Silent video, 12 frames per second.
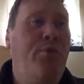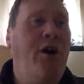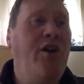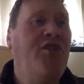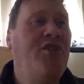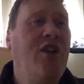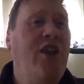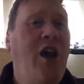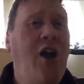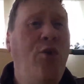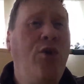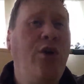Personally,
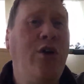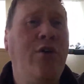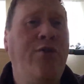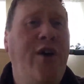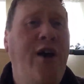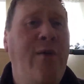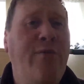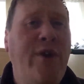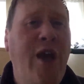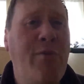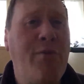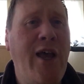I would have
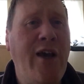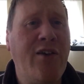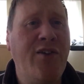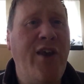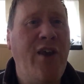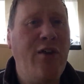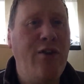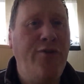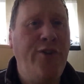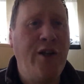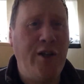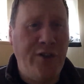kept Lacazette on the
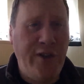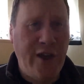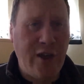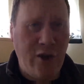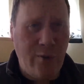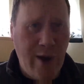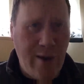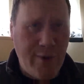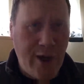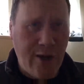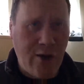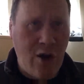field and taken
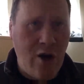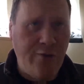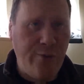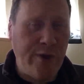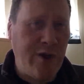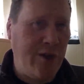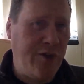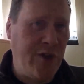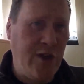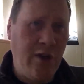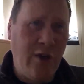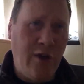Aubameyang off,
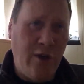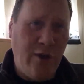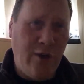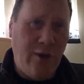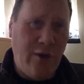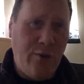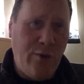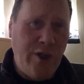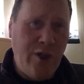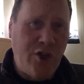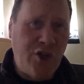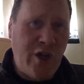because
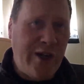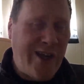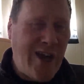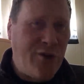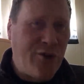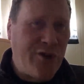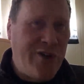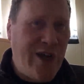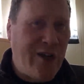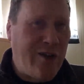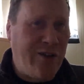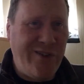when you're trying to
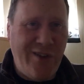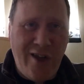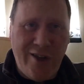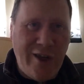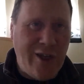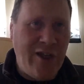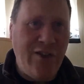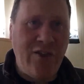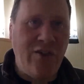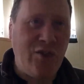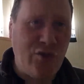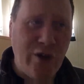counterattack, it's not that easy
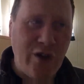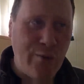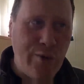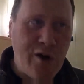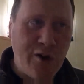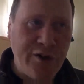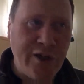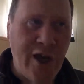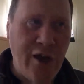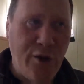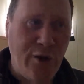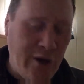to string the ball
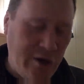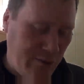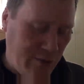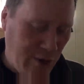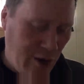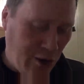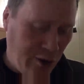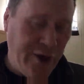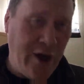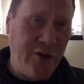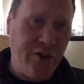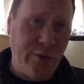together and hold
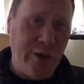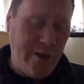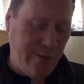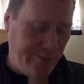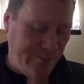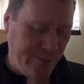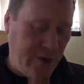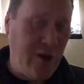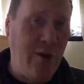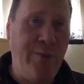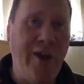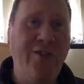on to it. You
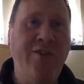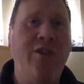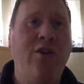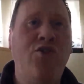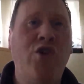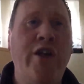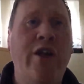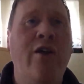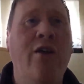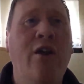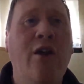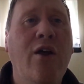know, basically you're trying to
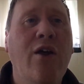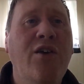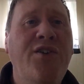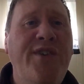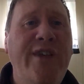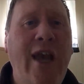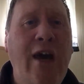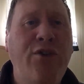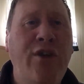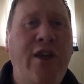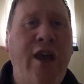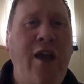see out
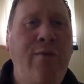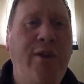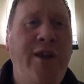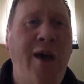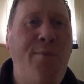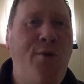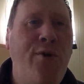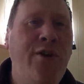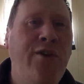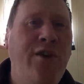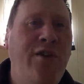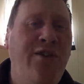the game at that
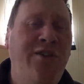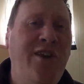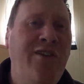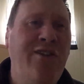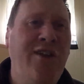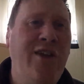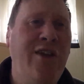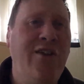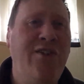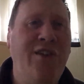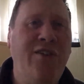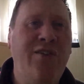point at
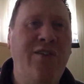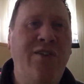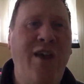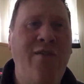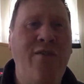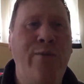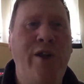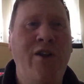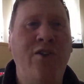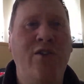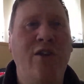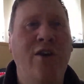60, 67
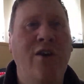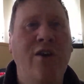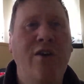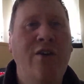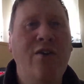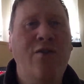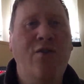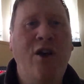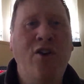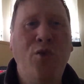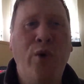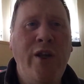minutes. You've
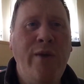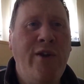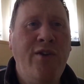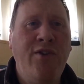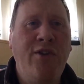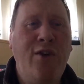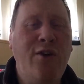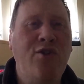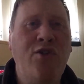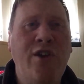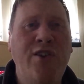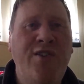got 20 minutes to go. You're
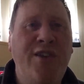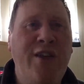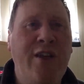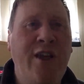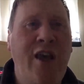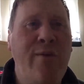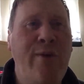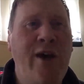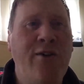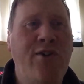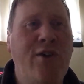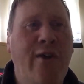trying to see the game
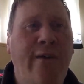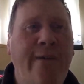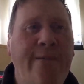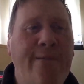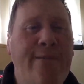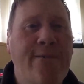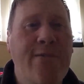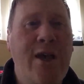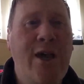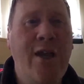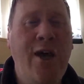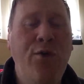out.
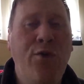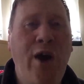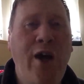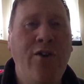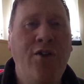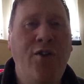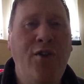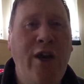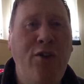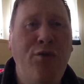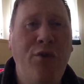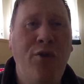And I would rather do
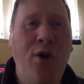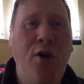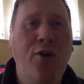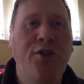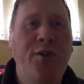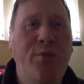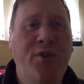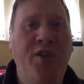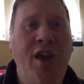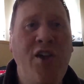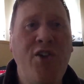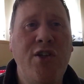that through holding
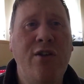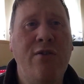possession.